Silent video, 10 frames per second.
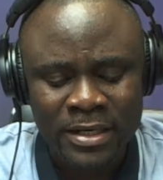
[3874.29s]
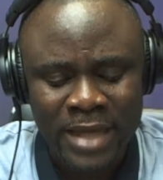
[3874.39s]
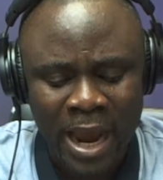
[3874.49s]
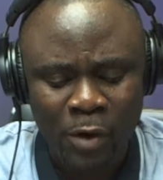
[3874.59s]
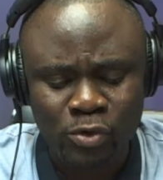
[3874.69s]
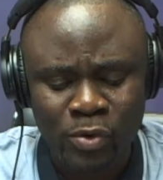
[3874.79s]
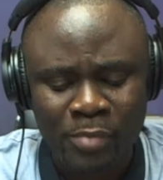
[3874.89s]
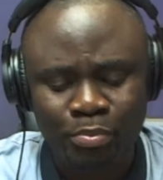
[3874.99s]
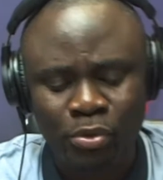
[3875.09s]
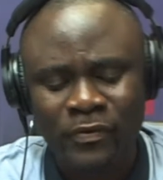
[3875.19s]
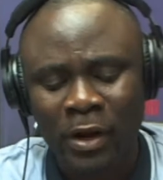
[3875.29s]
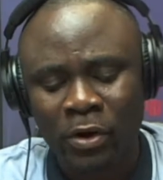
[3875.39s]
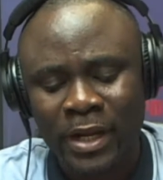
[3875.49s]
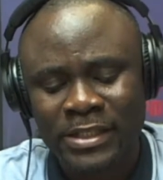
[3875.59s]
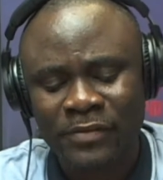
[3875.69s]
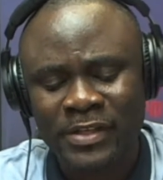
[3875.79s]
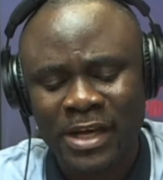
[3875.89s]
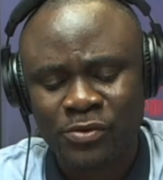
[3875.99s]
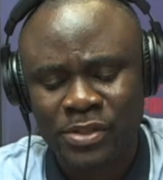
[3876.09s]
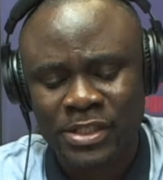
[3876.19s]
down to improve the
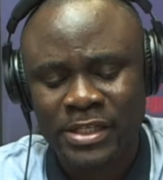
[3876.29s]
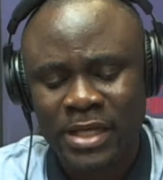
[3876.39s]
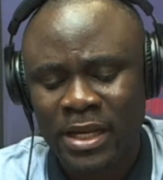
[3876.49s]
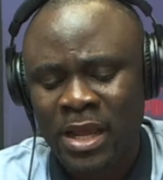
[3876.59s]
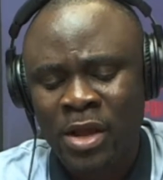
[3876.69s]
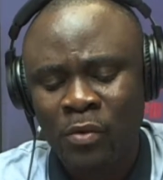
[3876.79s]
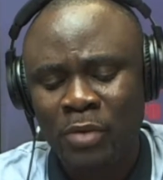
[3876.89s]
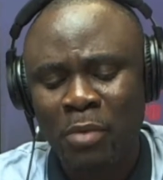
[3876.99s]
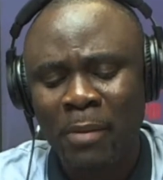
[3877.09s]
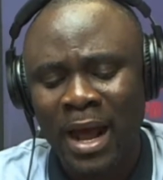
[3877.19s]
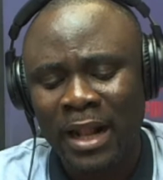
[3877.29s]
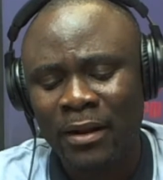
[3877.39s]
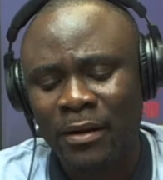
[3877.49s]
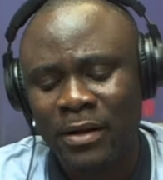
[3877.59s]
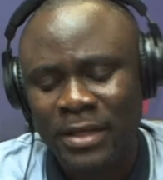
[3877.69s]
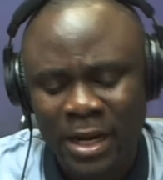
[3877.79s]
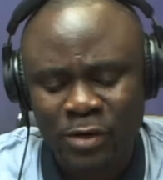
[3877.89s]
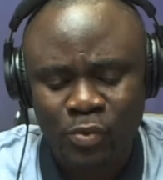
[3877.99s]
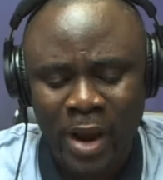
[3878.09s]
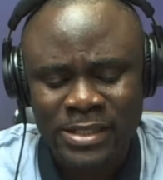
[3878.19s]
connectivity associated with mobile
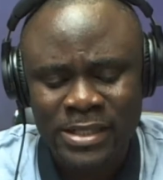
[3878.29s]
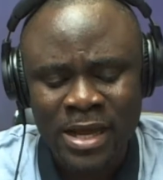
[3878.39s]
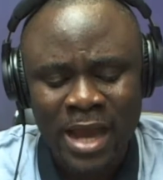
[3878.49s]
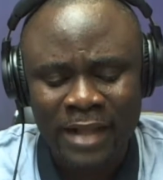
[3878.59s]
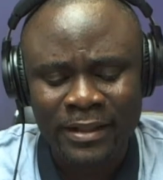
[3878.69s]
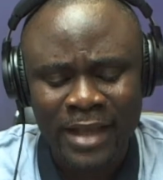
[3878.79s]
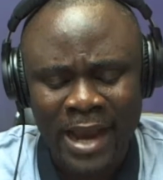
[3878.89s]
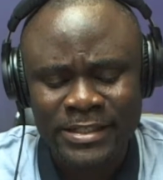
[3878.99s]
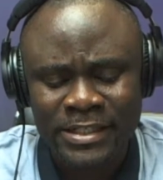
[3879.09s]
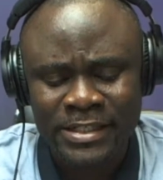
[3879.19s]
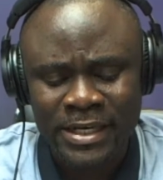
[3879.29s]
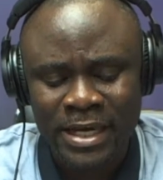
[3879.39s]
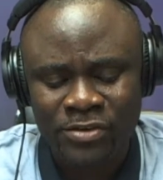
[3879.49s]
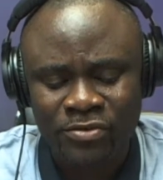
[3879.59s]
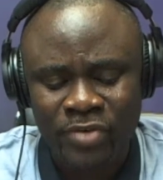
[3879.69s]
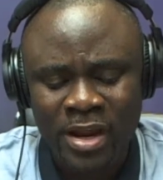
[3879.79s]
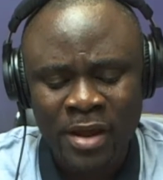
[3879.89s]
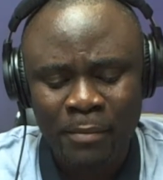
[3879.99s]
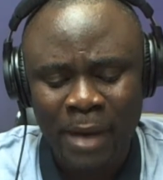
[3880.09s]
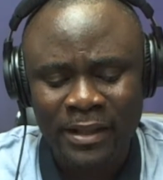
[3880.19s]
networks and the ICT industry
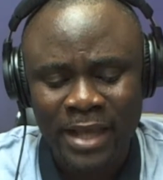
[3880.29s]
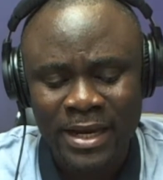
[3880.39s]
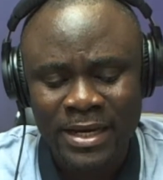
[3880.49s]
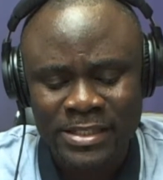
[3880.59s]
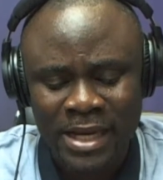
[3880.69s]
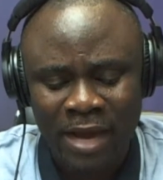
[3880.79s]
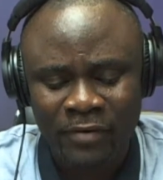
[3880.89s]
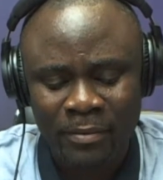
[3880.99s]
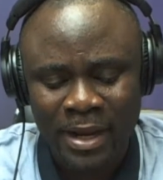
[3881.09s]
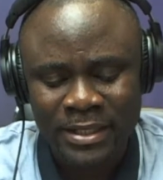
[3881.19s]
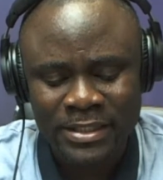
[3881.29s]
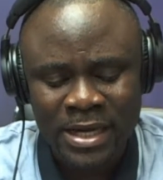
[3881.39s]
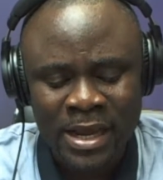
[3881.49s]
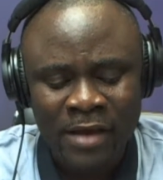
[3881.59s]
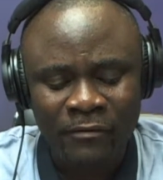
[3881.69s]
by the NDC government,